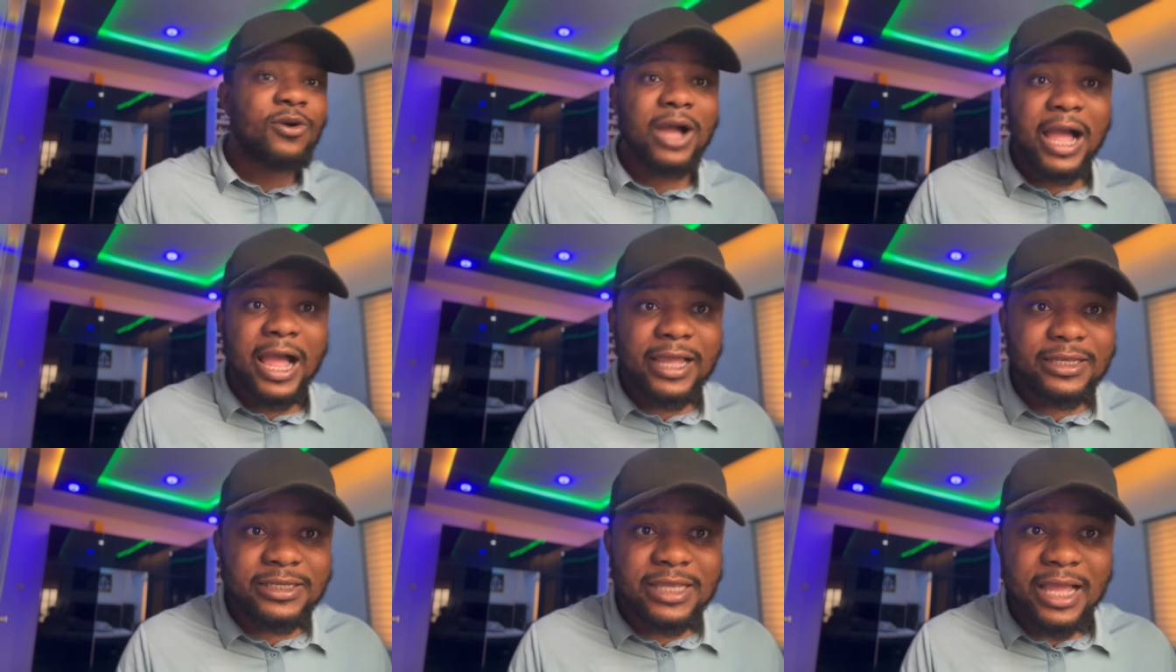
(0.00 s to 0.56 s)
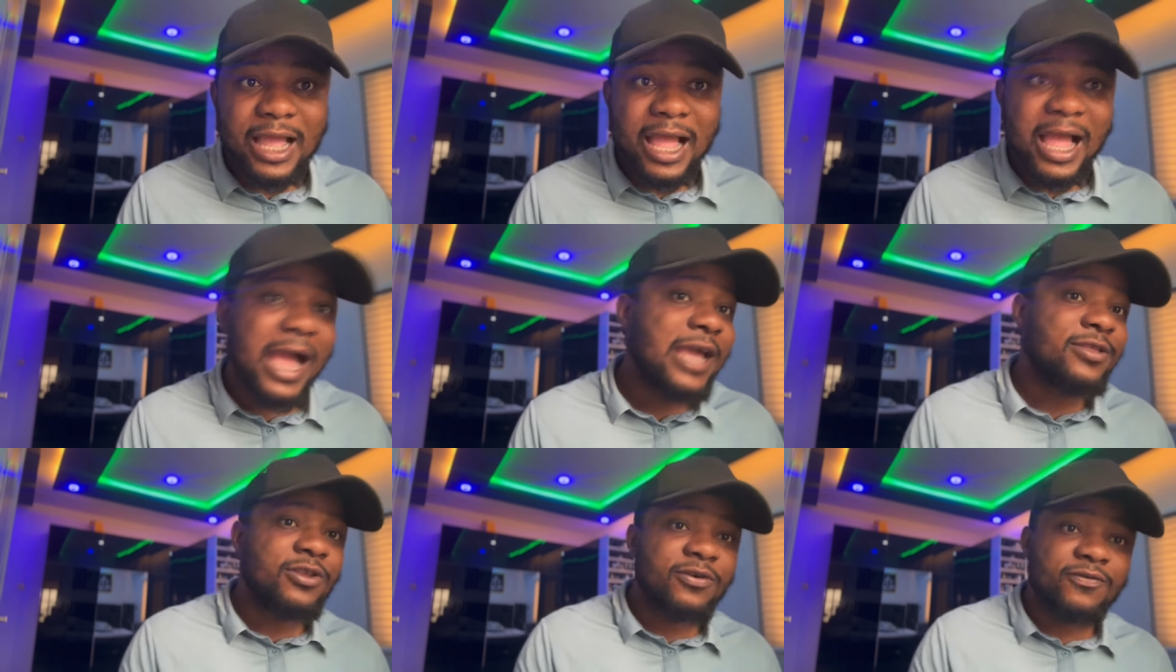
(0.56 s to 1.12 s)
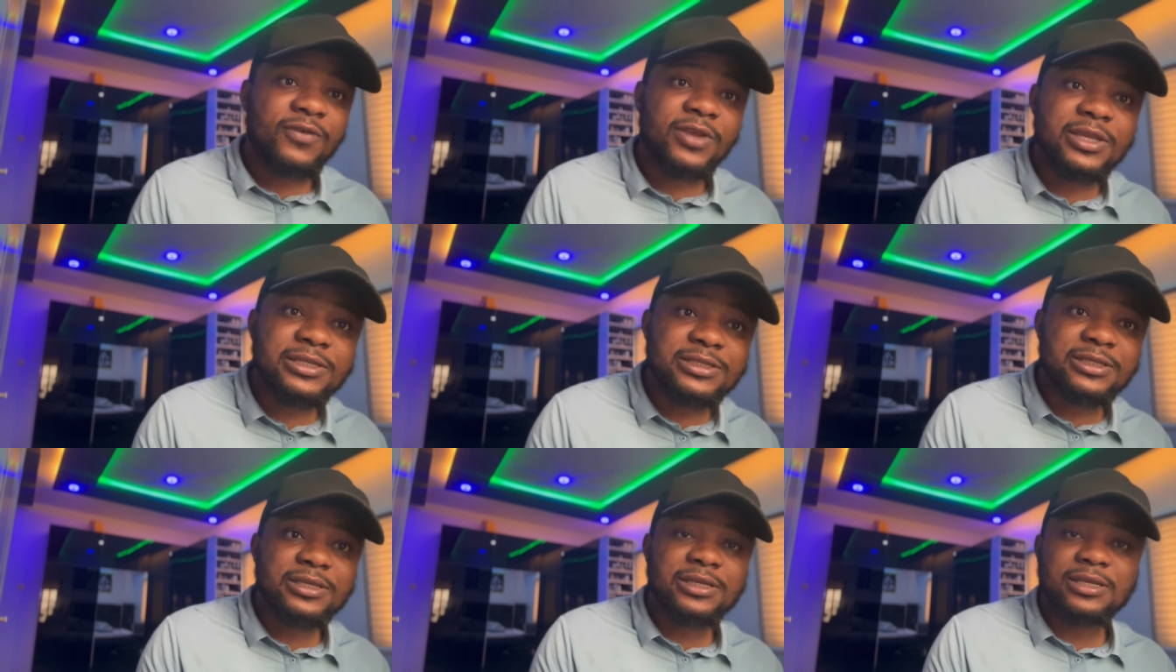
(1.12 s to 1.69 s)
your eyes, hide your
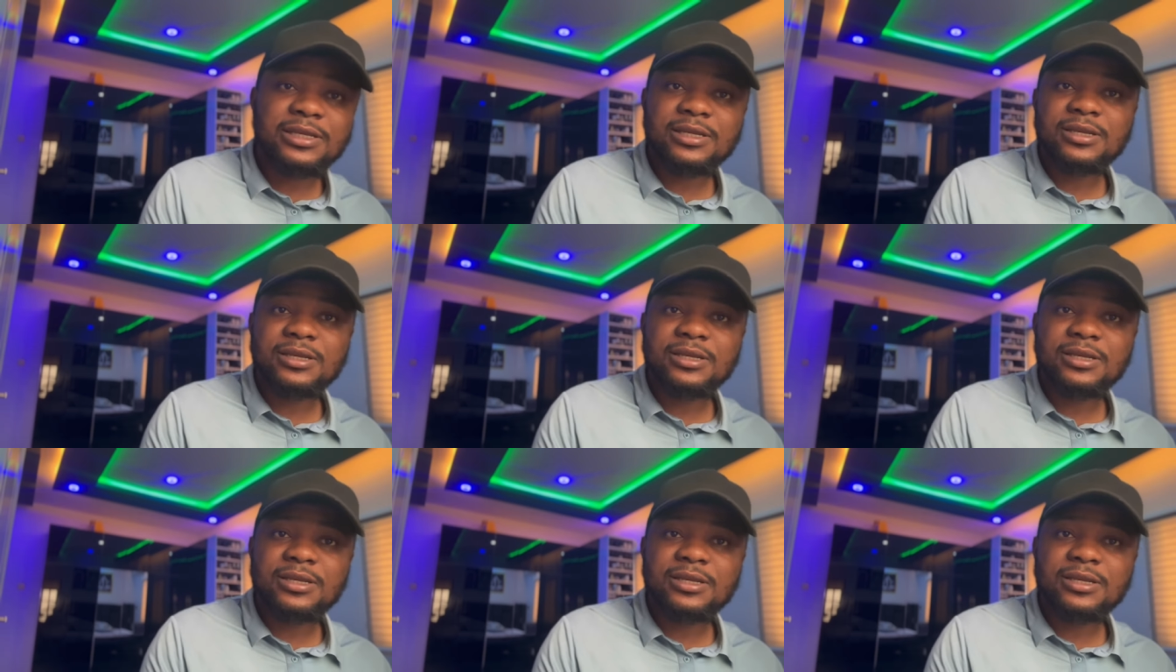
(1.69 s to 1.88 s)
face.